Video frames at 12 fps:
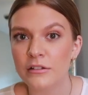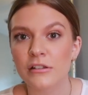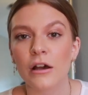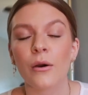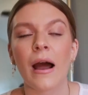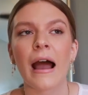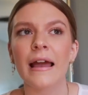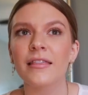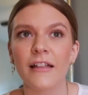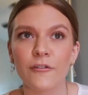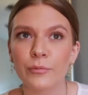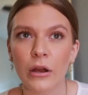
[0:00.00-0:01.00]
So I
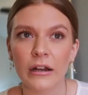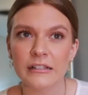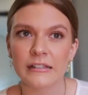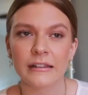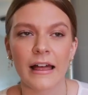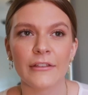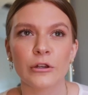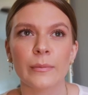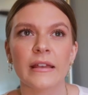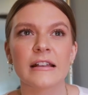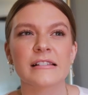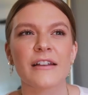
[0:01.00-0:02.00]
love products that lather
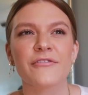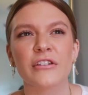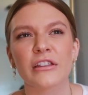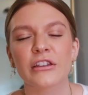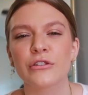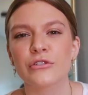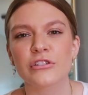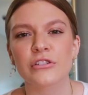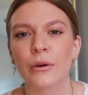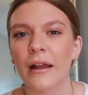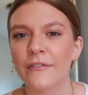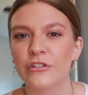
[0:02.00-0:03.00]
because I feel like you just
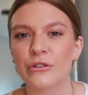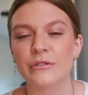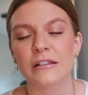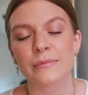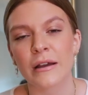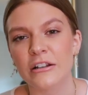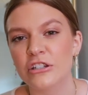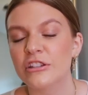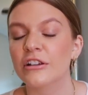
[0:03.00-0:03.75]
don't have to use as much,